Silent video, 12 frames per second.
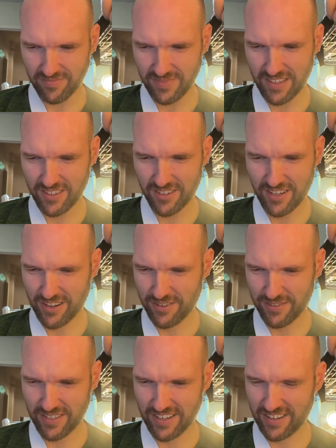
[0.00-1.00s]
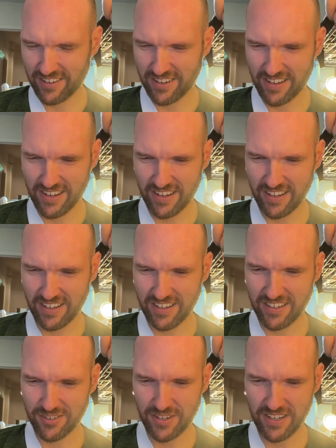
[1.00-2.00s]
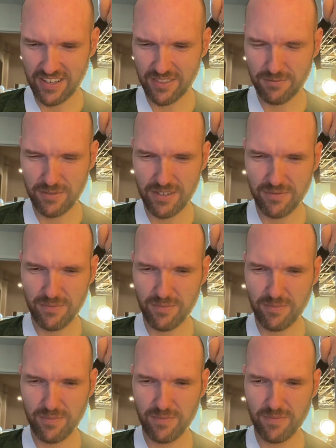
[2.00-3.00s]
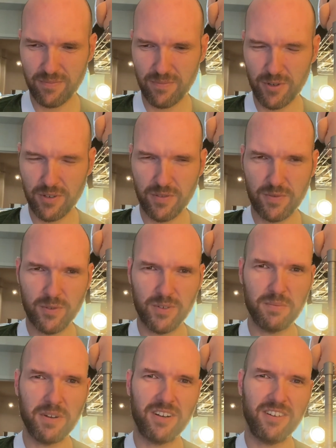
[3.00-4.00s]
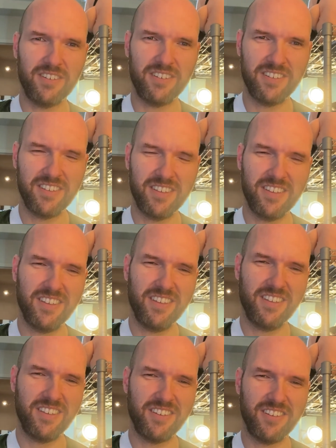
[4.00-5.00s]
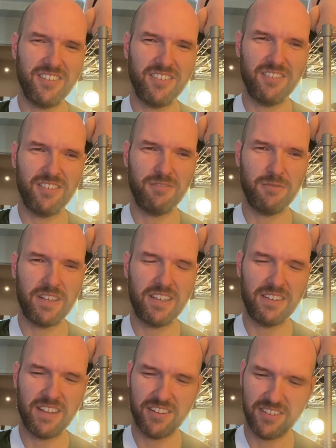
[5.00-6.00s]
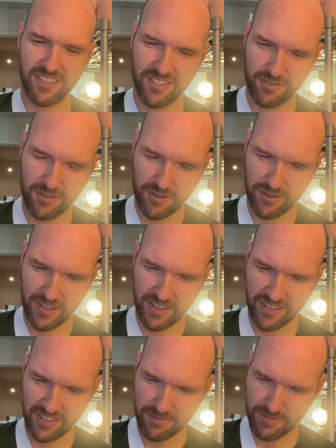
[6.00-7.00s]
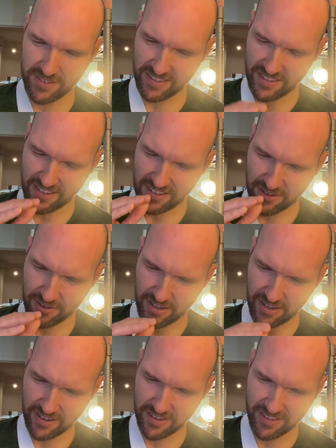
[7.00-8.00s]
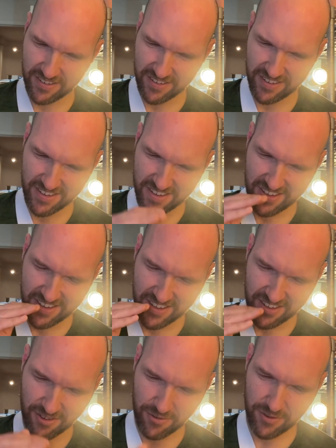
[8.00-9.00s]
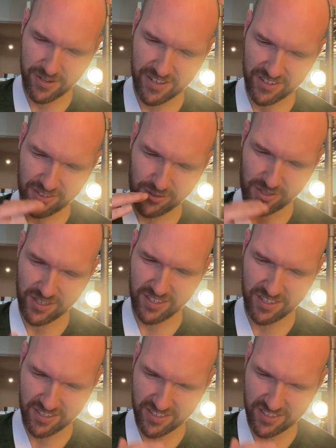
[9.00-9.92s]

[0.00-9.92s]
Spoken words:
So now it's like, all right, I got to try to get rid of more of the food tomorrow. I want to get down to 0 again, because I'm just like, okay, going into the,